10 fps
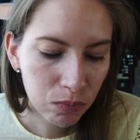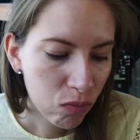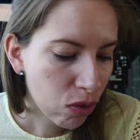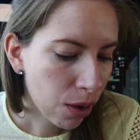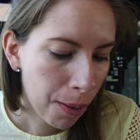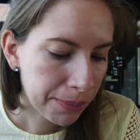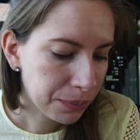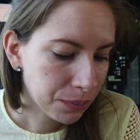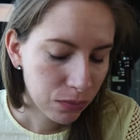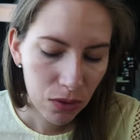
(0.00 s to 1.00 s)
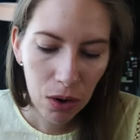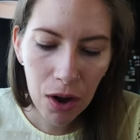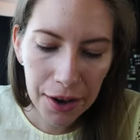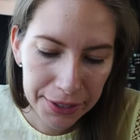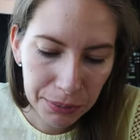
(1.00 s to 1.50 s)
Oh, this is not this is
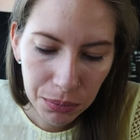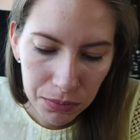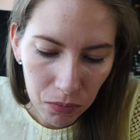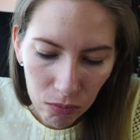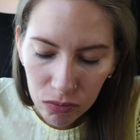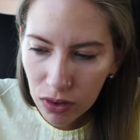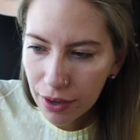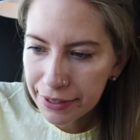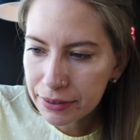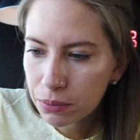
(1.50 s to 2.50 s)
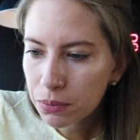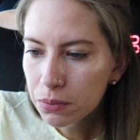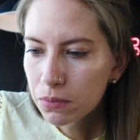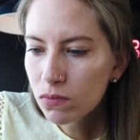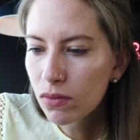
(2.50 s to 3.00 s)
not oh. supposed to be a neat and clean
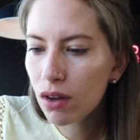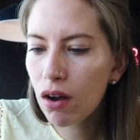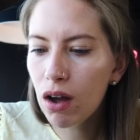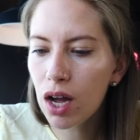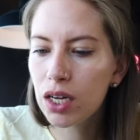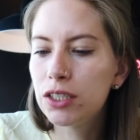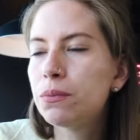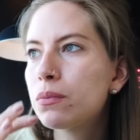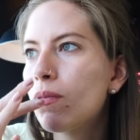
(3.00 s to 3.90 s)
meal, uh. Audrey.